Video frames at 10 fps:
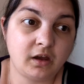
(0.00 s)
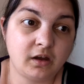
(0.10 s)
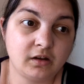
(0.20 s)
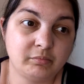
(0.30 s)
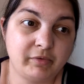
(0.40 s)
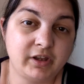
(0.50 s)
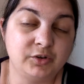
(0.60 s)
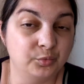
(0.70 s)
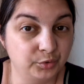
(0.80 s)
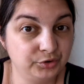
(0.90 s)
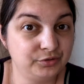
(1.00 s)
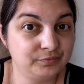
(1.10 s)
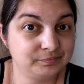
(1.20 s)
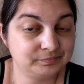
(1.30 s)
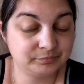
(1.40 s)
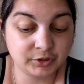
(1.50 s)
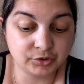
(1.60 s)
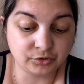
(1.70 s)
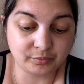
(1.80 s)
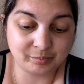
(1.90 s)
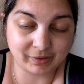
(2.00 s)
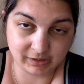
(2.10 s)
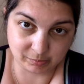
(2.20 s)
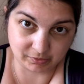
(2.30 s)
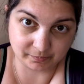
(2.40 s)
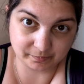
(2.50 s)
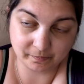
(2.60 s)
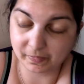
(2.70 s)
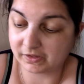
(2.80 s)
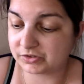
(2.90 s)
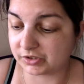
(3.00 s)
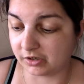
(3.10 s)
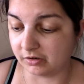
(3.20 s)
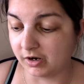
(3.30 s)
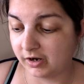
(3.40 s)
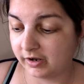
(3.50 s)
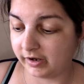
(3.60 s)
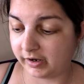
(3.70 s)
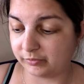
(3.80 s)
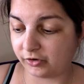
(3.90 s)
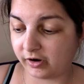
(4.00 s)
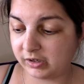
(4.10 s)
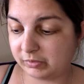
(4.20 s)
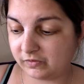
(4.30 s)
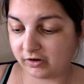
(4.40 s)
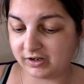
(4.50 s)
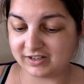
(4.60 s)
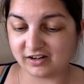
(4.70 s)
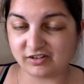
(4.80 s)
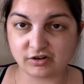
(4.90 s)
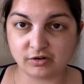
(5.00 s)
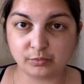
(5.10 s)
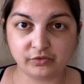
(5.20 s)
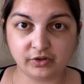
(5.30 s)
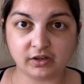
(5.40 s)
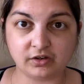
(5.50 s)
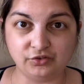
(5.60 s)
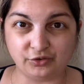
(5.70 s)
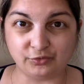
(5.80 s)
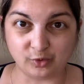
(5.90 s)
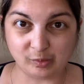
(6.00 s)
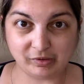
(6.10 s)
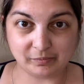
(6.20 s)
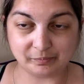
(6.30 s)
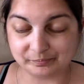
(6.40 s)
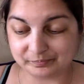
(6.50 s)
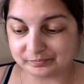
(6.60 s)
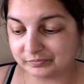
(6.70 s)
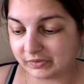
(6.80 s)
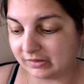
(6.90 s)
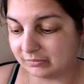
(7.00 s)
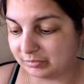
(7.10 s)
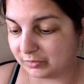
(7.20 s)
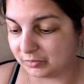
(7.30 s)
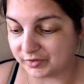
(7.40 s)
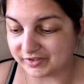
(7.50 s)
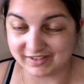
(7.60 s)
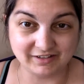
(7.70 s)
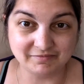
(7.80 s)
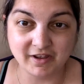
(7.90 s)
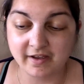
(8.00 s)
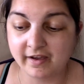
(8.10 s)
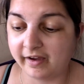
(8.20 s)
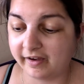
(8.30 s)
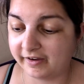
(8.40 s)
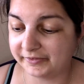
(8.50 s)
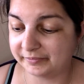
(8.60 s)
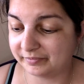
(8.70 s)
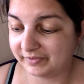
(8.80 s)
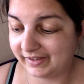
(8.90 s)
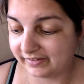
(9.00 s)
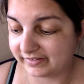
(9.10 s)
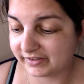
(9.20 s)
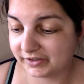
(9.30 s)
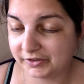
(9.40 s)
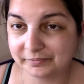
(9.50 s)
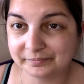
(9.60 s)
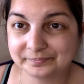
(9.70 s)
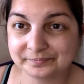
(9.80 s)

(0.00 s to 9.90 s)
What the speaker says: and wood, but not paper. So I'm trying to be very delicate with it and not rip it, but we'll see. Yeah, so